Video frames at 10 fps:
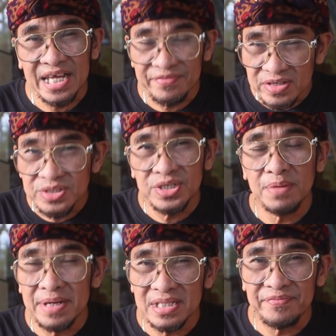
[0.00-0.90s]
If you want to know
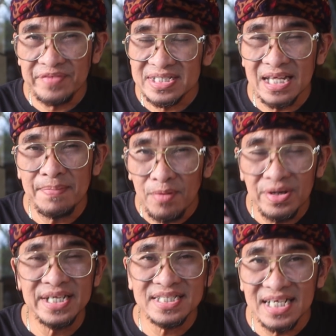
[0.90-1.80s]
about the visa, more
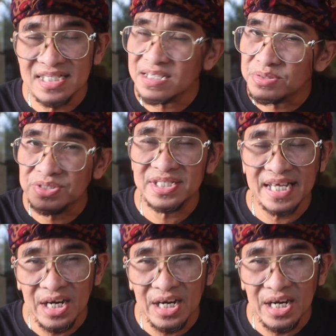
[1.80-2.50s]
details, how to stay